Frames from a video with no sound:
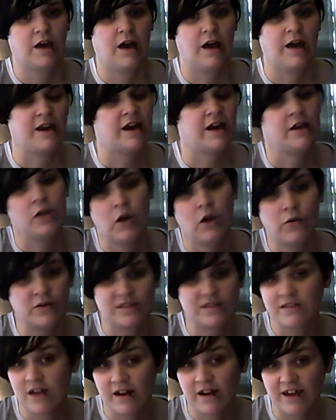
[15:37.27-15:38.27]
and I know
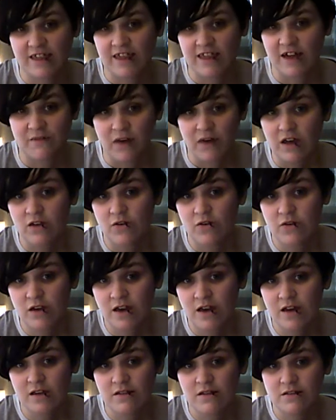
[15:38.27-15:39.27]
it's not at that value
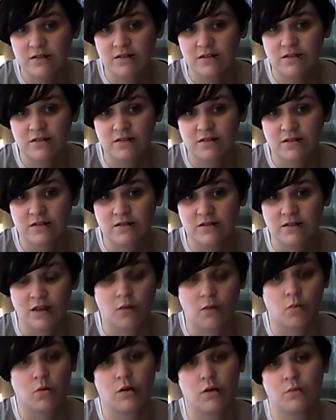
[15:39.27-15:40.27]
yet.
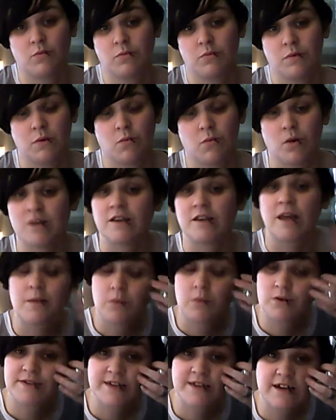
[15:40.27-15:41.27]
It will be one day
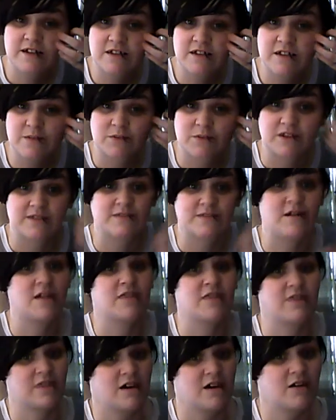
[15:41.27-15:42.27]
most likely, but it's
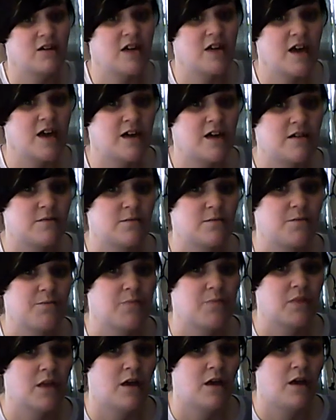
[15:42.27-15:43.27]
not there yet.
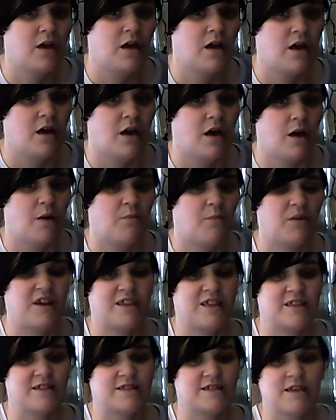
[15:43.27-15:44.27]
But
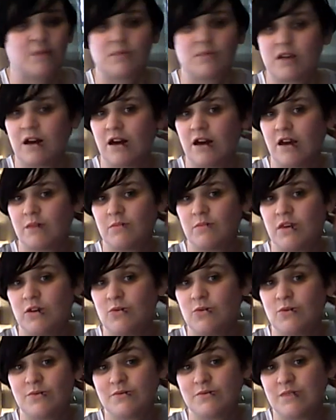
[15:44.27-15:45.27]
at the same time,
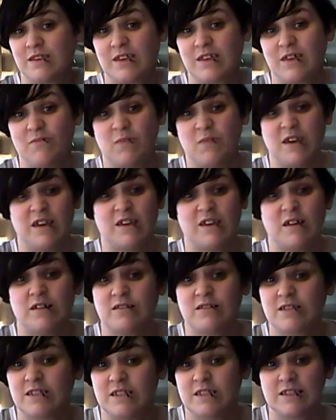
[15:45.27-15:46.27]
he'll give me
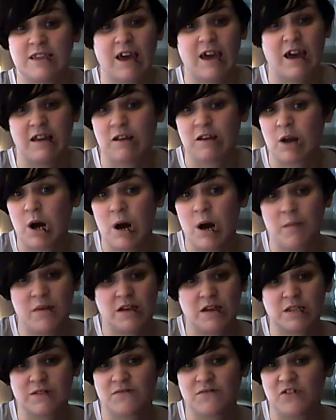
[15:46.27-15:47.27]
10
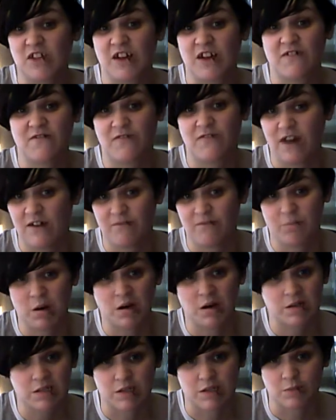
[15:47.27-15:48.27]
comics for like
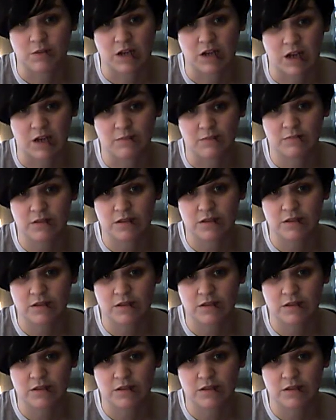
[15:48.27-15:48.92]
$5 sometimes.